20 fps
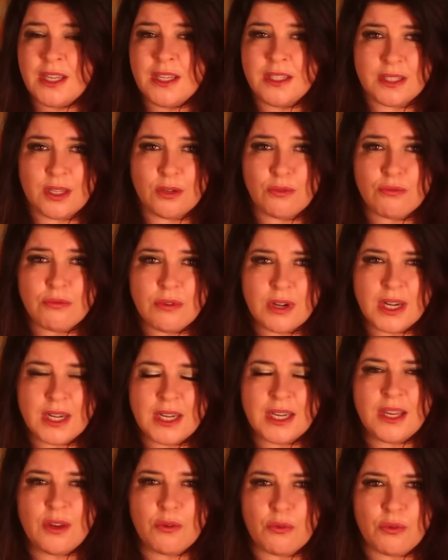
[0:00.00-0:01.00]
So
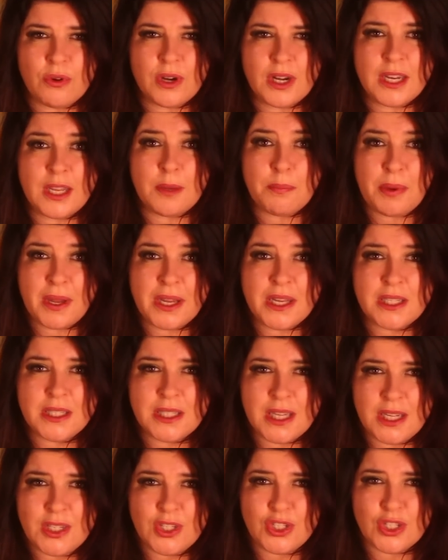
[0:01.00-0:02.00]
really, really pay
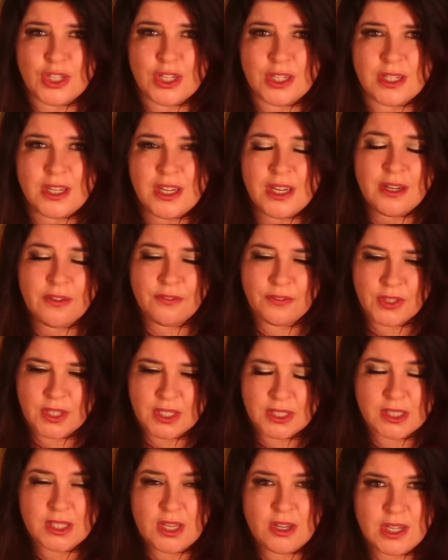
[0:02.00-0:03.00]
attention for the
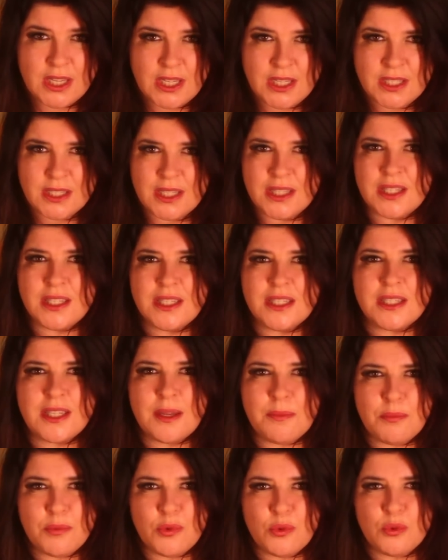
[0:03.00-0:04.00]
signs and the
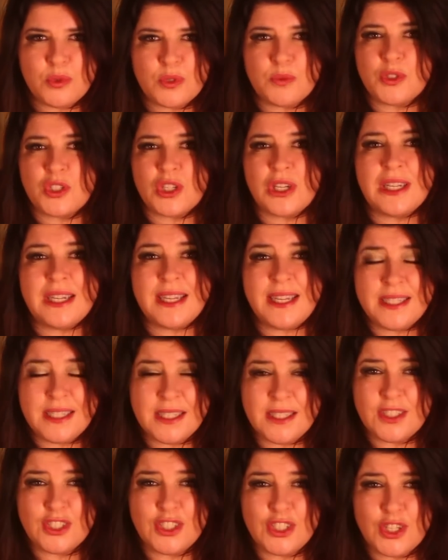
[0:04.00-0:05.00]
symbols which are
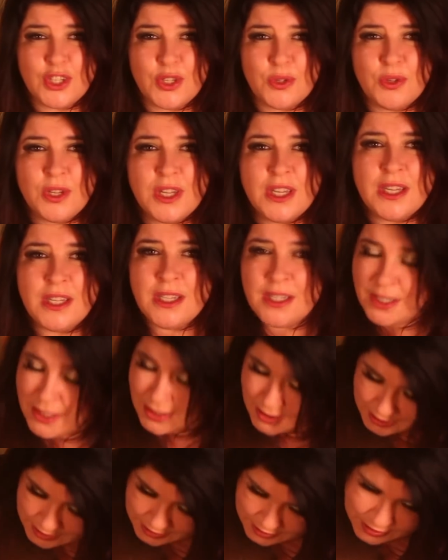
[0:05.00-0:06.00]
leading to you
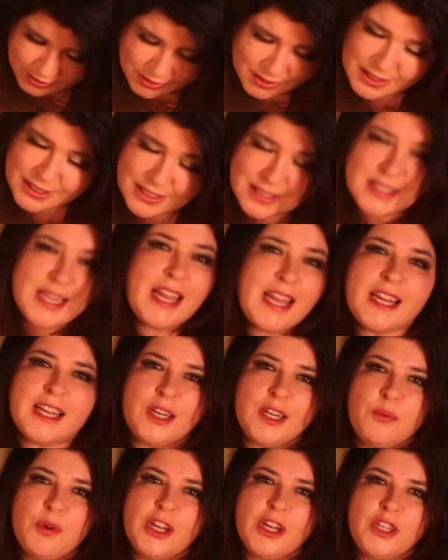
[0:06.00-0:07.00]
to
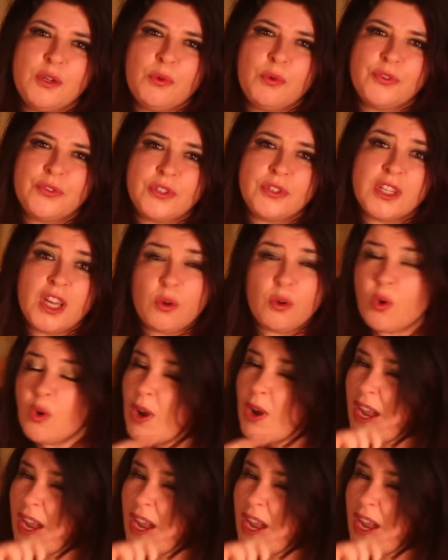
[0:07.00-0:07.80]
exactly where you want to go. Well,